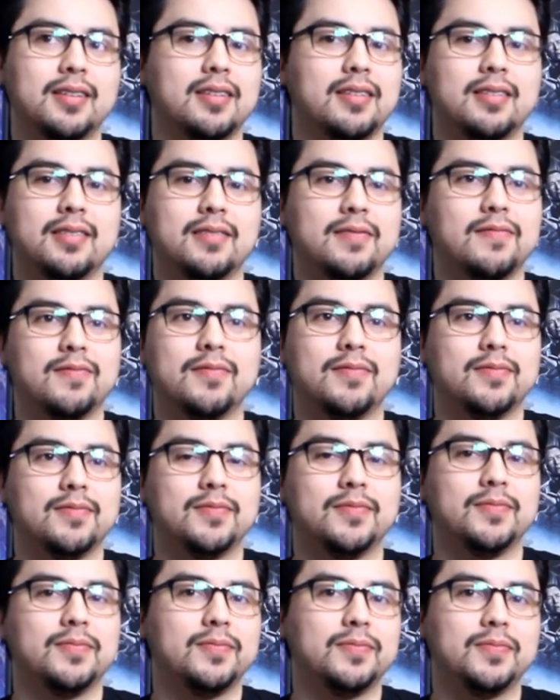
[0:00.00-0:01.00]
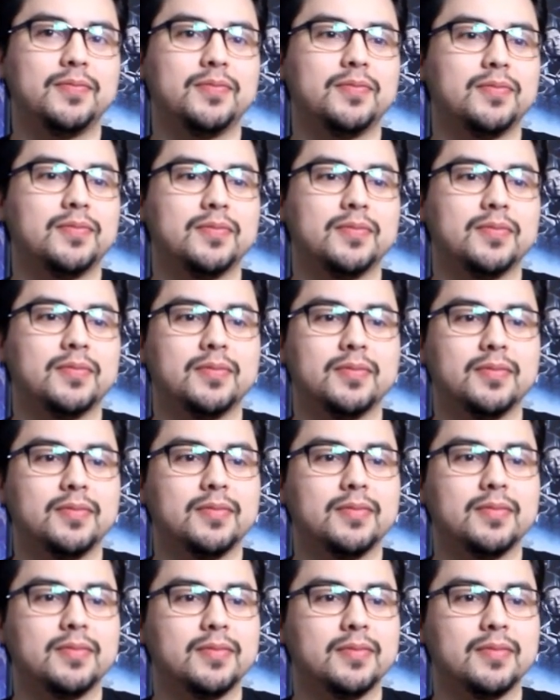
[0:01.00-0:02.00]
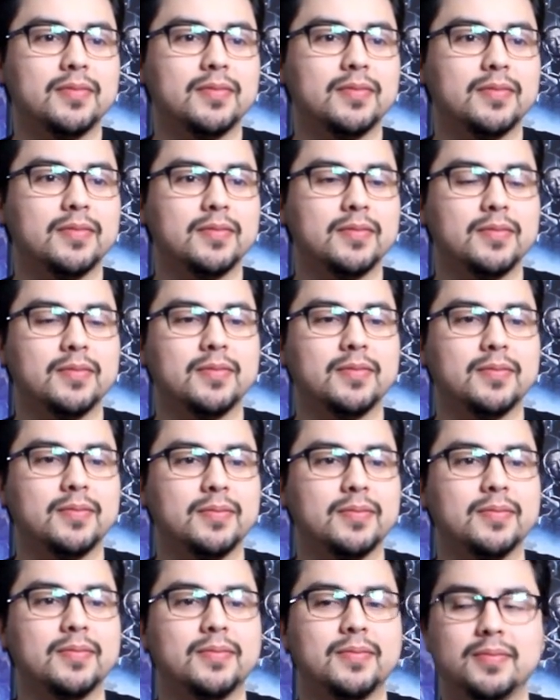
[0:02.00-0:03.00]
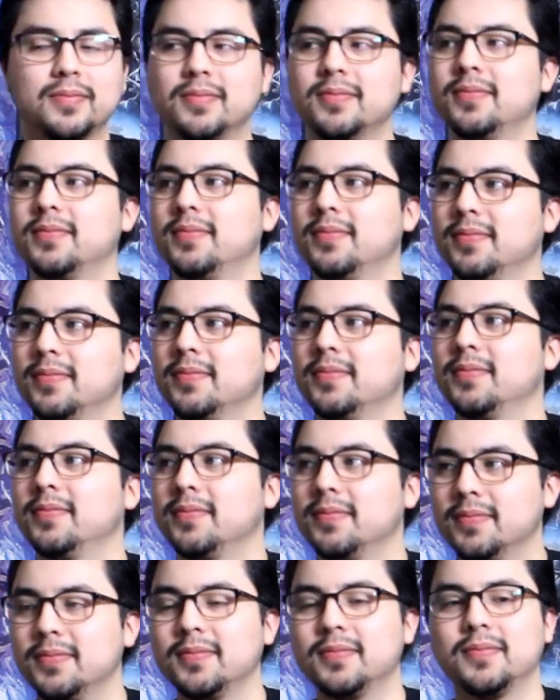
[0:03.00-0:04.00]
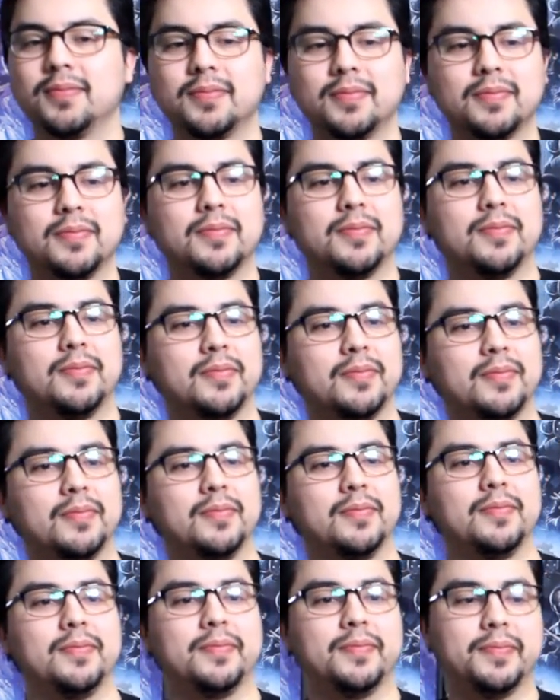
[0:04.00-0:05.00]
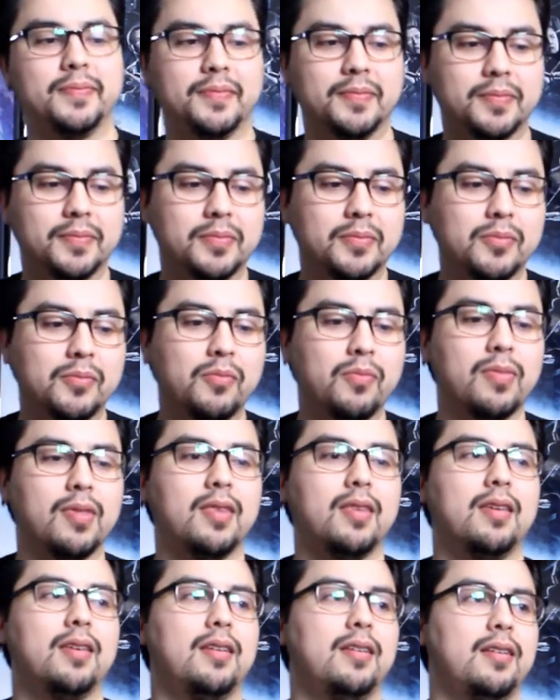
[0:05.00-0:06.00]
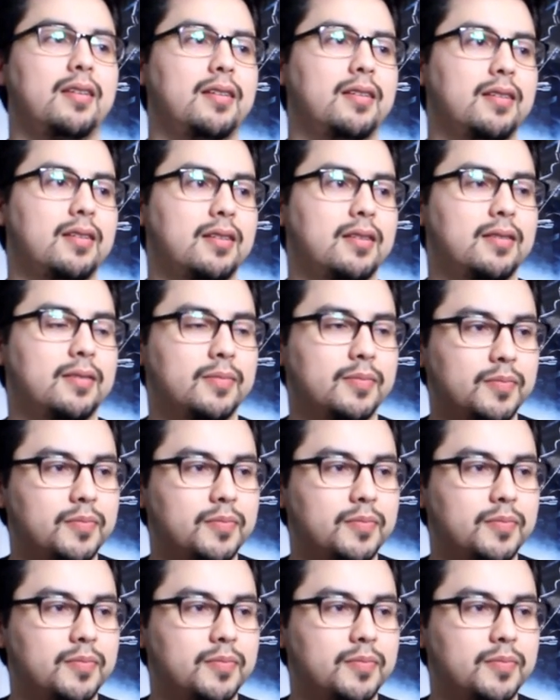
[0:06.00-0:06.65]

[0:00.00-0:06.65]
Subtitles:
The person shown says nothing.